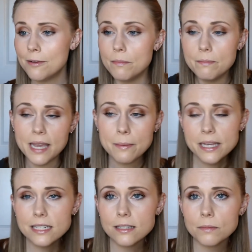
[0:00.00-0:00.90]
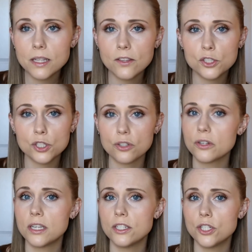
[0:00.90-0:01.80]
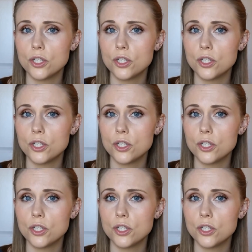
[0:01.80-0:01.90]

Maybe it's something that you're looking to